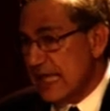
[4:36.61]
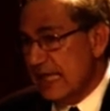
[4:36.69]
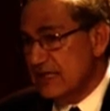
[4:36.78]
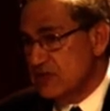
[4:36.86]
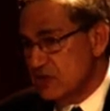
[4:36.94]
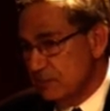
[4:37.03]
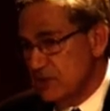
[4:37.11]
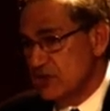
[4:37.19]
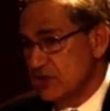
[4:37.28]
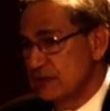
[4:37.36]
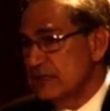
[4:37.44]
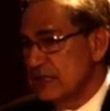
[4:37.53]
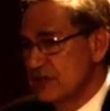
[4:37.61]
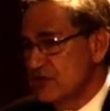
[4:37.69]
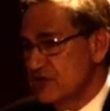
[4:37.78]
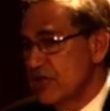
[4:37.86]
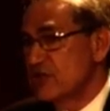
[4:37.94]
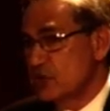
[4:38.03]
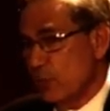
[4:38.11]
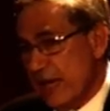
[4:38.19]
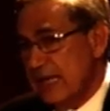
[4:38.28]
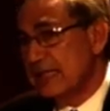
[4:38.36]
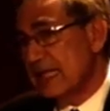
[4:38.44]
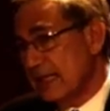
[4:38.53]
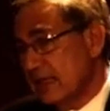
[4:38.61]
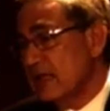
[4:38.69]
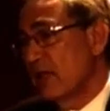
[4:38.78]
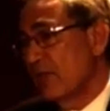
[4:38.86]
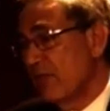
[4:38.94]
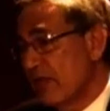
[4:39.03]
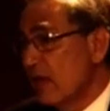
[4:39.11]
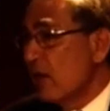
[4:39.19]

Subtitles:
exhibition in such a way that the